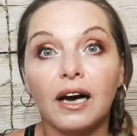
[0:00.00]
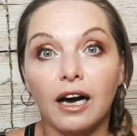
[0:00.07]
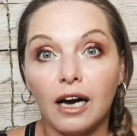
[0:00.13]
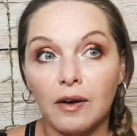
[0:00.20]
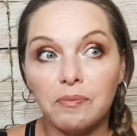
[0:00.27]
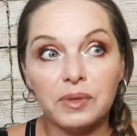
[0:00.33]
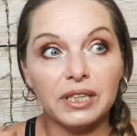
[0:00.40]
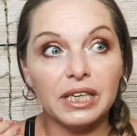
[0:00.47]

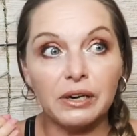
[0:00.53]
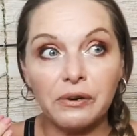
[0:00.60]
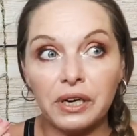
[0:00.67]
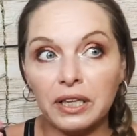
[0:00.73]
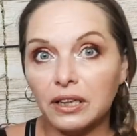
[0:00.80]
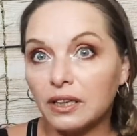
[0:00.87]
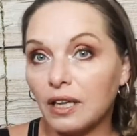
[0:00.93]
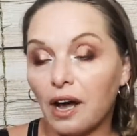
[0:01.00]
I've been hearing
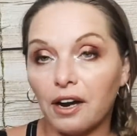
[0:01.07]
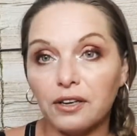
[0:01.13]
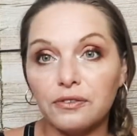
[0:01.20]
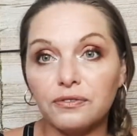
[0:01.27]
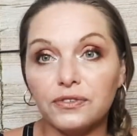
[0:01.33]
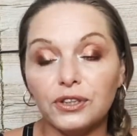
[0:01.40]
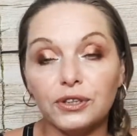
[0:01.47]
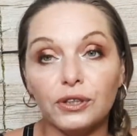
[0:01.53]
a lot
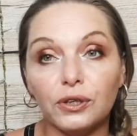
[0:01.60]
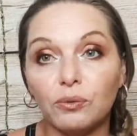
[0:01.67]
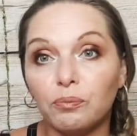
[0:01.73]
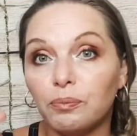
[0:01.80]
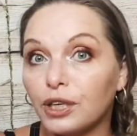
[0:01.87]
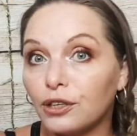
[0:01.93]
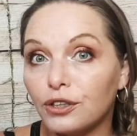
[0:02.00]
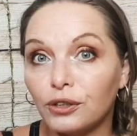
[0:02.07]
of, you know,
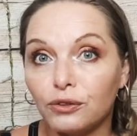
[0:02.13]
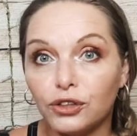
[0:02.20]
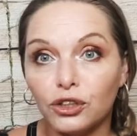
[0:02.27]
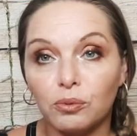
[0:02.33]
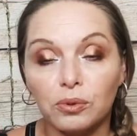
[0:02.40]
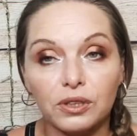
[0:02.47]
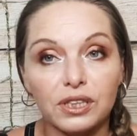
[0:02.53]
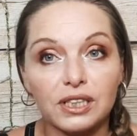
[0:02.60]
bigger
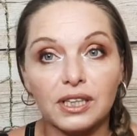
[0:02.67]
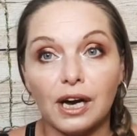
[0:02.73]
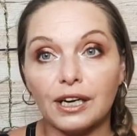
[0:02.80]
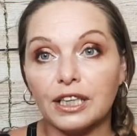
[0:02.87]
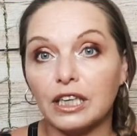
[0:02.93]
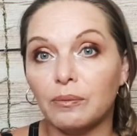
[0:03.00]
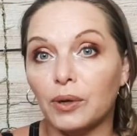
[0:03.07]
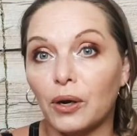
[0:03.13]
YouTubers
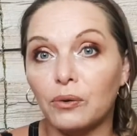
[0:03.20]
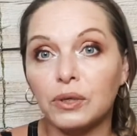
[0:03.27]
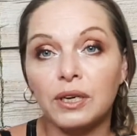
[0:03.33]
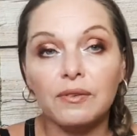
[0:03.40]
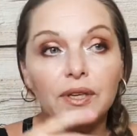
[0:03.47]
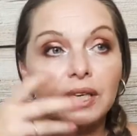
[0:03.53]
talking about